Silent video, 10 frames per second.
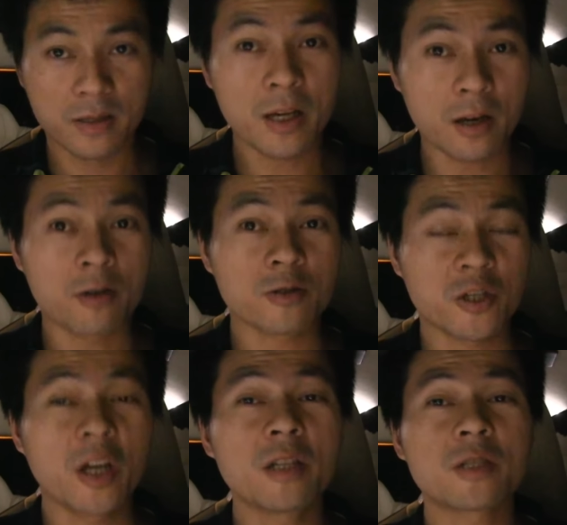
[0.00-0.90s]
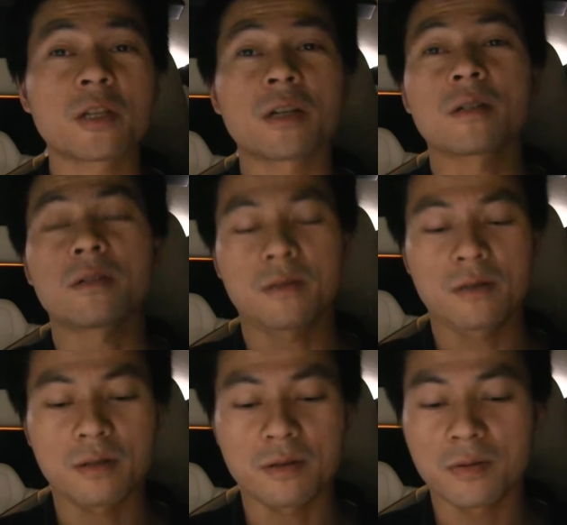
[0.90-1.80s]
they are changing
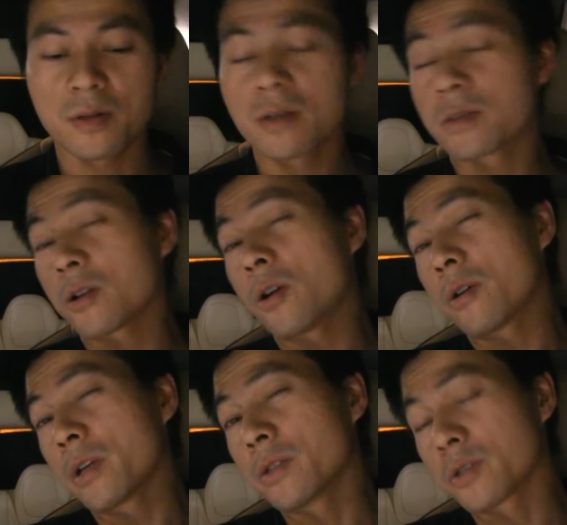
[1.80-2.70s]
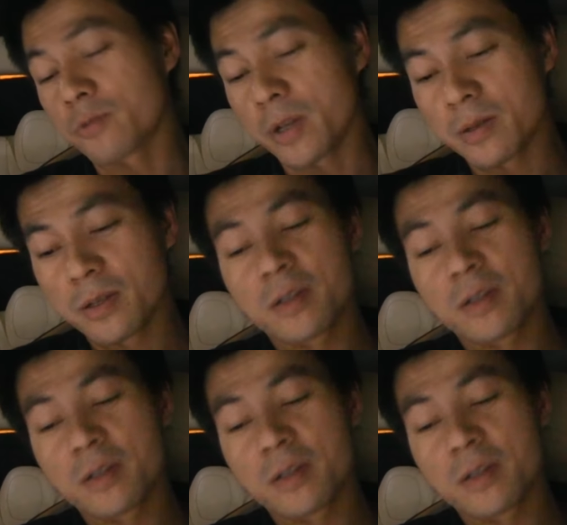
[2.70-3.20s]
the the car industry.